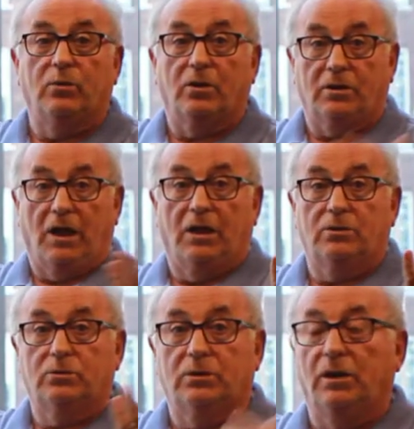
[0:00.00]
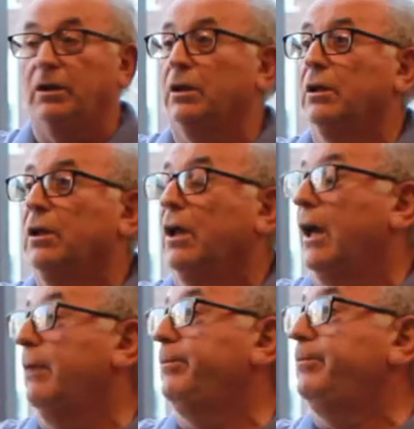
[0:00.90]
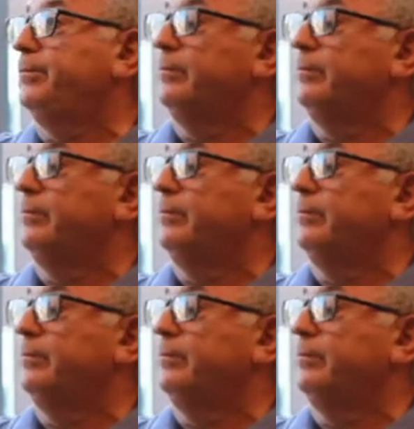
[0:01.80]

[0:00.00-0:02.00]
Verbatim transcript: worked hard to really help